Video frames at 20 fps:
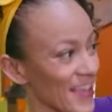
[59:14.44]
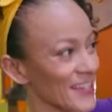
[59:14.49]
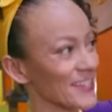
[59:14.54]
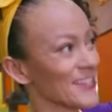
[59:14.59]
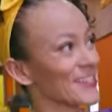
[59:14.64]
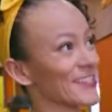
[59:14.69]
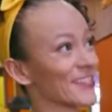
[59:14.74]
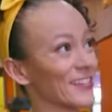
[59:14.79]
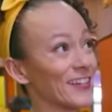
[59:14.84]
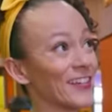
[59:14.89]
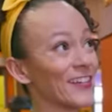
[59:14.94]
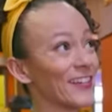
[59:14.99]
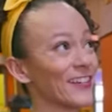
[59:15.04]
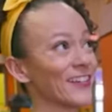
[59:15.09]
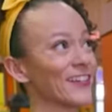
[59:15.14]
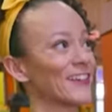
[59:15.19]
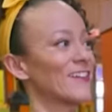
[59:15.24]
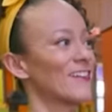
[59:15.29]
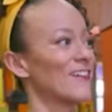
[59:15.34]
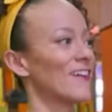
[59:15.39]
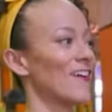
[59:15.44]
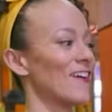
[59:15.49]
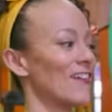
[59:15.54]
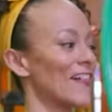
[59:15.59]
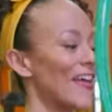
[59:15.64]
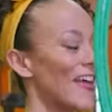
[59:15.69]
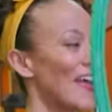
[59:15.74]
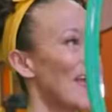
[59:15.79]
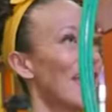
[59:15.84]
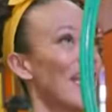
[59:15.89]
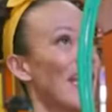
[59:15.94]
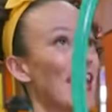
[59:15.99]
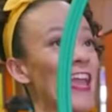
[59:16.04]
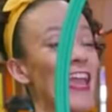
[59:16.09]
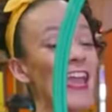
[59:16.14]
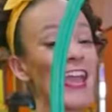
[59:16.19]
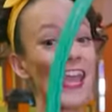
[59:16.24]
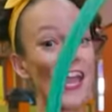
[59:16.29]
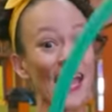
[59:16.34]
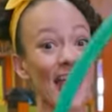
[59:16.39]
a circle.
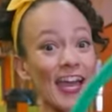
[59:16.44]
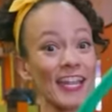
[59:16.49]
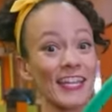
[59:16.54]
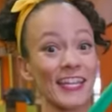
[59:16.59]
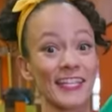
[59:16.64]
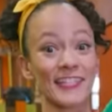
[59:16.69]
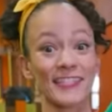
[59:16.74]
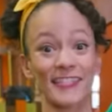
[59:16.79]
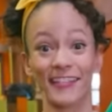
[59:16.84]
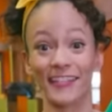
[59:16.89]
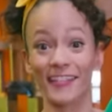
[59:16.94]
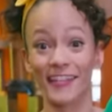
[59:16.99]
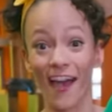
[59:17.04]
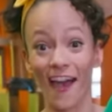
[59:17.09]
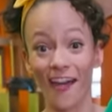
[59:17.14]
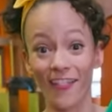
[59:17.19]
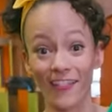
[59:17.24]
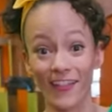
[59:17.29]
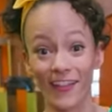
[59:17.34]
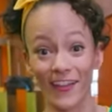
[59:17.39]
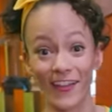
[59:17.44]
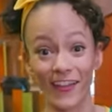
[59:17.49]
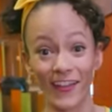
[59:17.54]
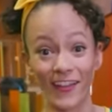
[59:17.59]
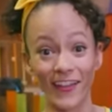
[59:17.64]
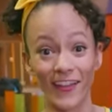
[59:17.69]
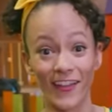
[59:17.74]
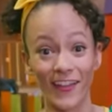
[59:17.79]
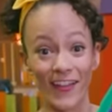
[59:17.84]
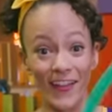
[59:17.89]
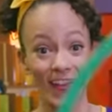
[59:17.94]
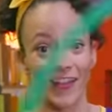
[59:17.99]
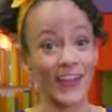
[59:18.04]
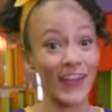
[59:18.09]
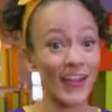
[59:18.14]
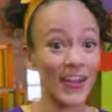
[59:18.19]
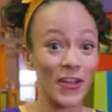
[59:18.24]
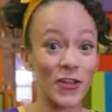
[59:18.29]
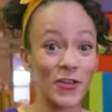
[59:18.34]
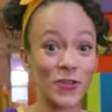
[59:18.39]
And it's the color
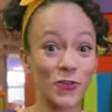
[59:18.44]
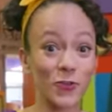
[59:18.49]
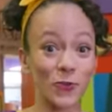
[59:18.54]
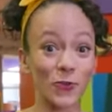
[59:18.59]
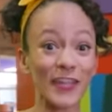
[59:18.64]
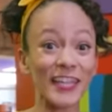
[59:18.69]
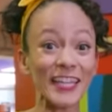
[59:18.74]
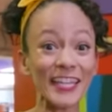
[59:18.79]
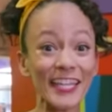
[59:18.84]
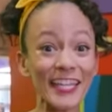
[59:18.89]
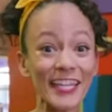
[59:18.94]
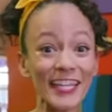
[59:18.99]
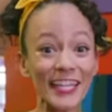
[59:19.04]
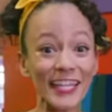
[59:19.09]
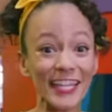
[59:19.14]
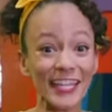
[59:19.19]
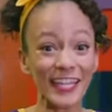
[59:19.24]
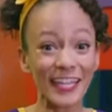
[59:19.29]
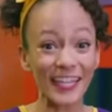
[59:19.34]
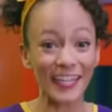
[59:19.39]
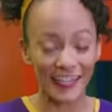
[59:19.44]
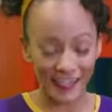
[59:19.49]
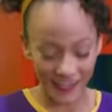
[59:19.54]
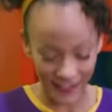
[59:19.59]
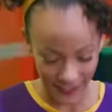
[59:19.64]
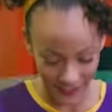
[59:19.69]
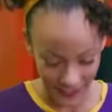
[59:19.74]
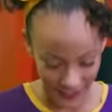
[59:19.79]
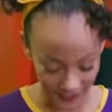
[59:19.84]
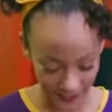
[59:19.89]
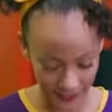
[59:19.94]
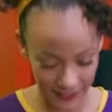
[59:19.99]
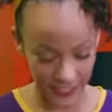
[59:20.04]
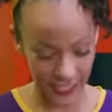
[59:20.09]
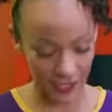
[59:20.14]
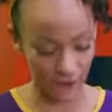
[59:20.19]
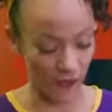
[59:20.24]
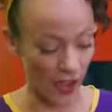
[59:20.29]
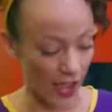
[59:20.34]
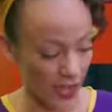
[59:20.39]
green. Let's
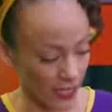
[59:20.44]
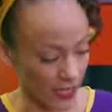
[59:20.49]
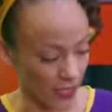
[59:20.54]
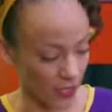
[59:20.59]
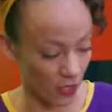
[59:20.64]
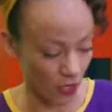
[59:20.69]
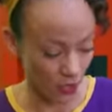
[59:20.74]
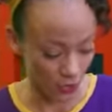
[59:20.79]
see if I can